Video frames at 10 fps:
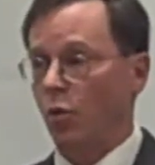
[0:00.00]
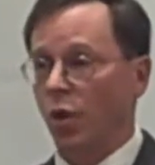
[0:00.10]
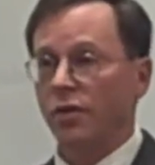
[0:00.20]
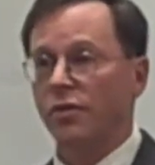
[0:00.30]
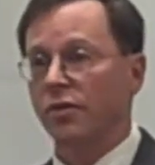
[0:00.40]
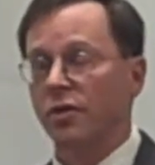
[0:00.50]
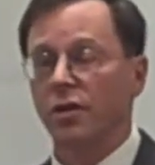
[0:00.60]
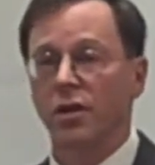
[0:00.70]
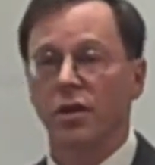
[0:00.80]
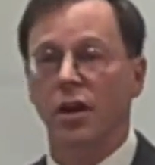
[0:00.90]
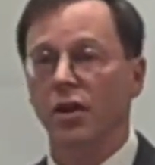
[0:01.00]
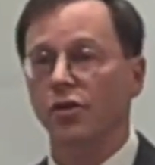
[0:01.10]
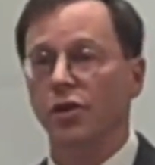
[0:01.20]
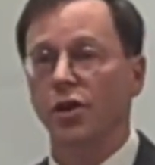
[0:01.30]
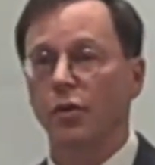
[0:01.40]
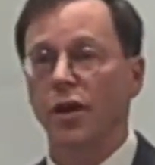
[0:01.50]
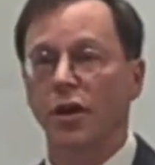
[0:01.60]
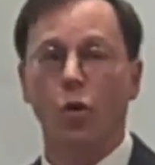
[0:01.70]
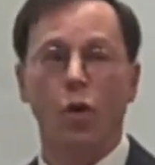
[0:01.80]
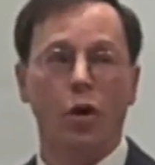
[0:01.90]
what country you're in
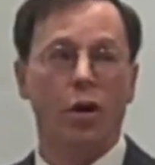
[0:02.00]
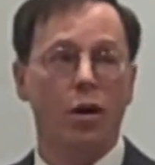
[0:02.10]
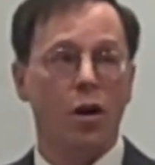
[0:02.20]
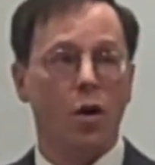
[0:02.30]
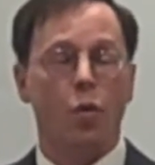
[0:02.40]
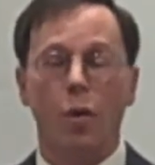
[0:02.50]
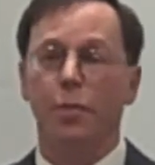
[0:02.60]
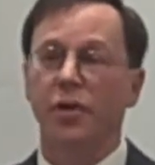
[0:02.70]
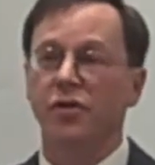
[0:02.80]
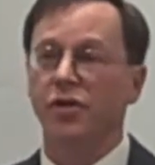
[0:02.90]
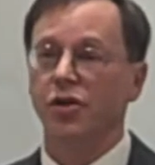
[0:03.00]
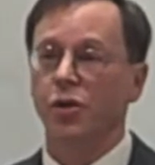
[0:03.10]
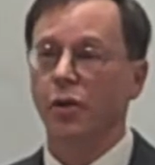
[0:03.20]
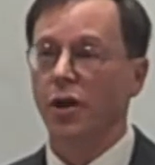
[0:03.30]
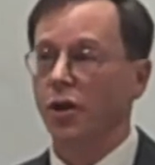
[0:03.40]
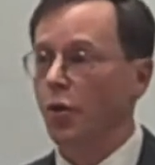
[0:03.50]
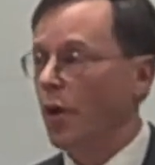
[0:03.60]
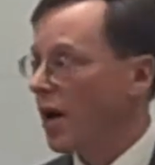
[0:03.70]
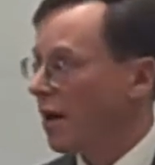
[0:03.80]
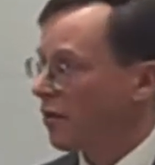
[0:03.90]
or what business you're in. You
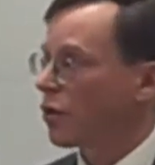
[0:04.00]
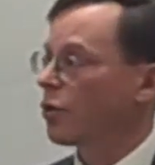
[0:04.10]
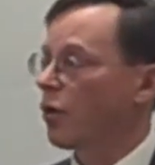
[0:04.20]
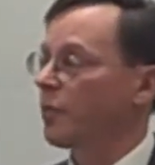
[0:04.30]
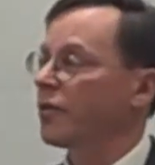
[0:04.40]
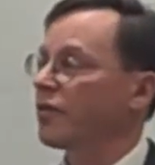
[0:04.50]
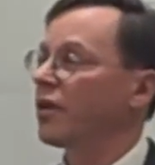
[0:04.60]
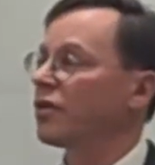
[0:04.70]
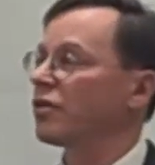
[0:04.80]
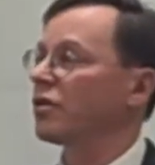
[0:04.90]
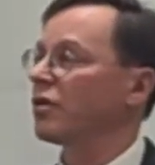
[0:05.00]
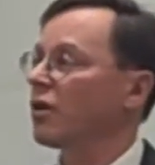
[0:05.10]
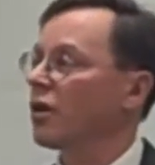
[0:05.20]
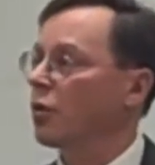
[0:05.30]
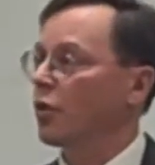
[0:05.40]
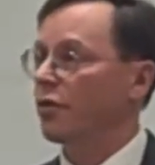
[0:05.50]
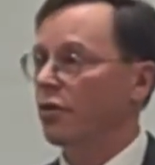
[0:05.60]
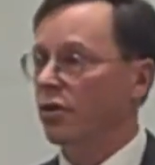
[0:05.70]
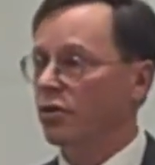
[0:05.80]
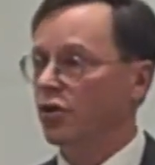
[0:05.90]
want to have a good reputation with your
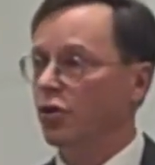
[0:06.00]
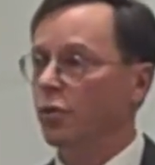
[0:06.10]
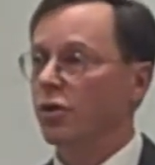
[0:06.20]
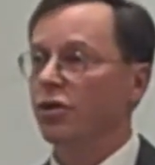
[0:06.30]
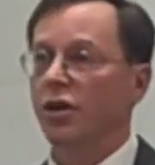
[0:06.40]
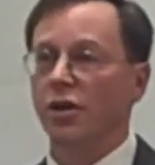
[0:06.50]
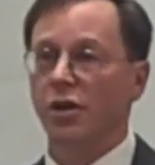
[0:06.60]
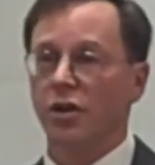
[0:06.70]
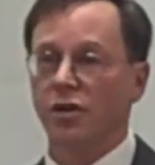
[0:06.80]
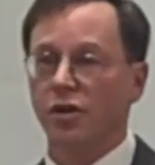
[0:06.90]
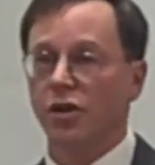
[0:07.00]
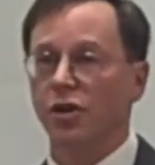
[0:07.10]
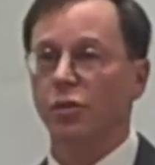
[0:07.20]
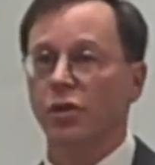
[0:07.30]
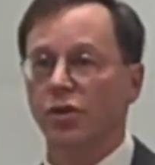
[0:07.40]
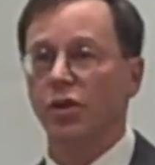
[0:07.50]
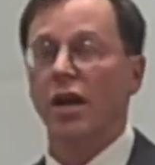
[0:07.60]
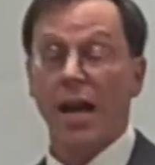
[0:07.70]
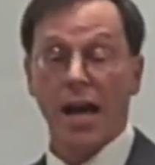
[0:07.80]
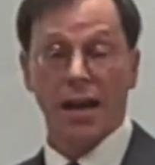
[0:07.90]
consumers and your constituents
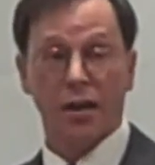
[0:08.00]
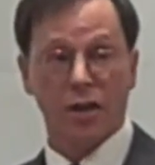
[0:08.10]
and in